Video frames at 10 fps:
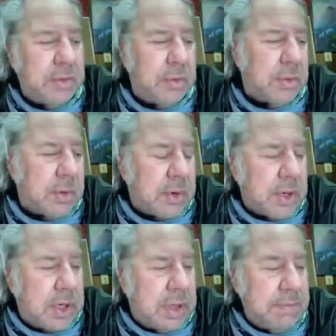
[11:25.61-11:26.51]
or
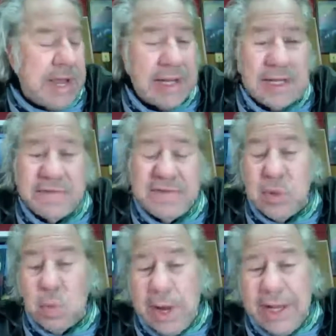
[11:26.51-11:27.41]
a man
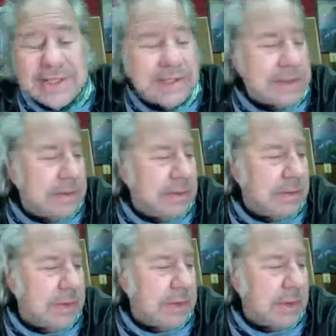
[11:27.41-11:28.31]
lifting weights,
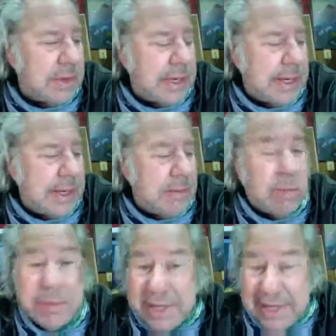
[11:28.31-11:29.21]
or a
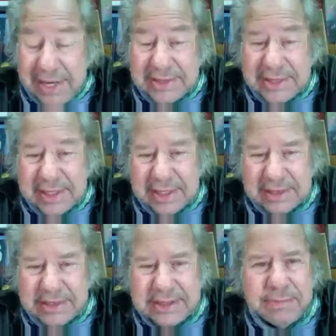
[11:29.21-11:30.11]
woman dancing, like I
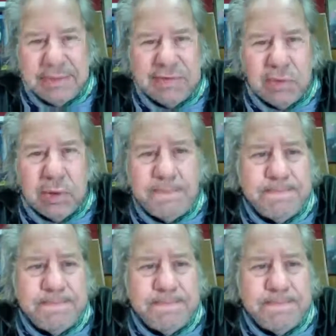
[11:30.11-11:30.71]
said before.